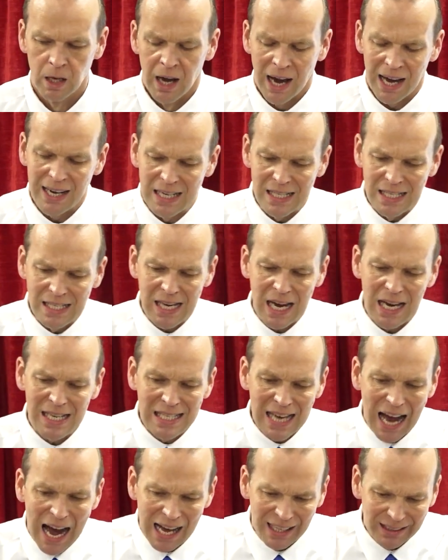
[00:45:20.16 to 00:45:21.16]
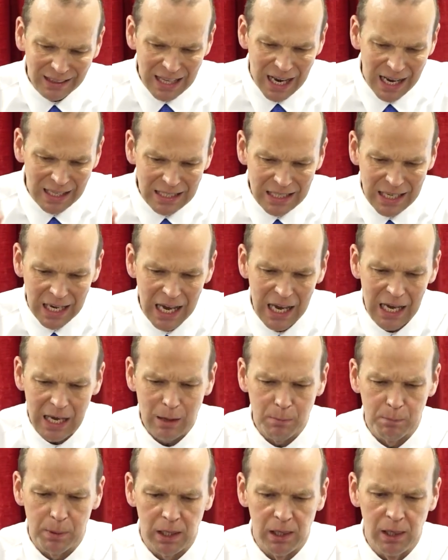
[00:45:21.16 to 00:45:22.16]
And it says, at that
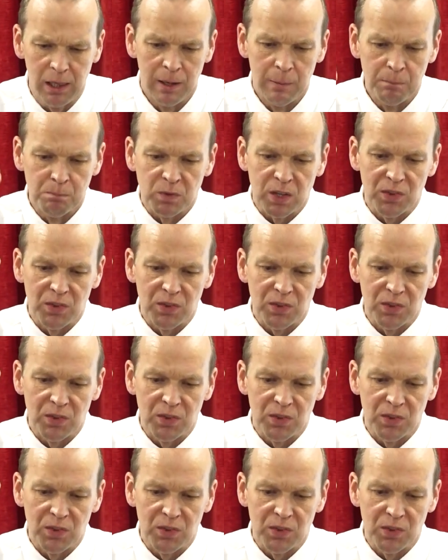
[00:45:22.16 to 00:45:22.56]
table,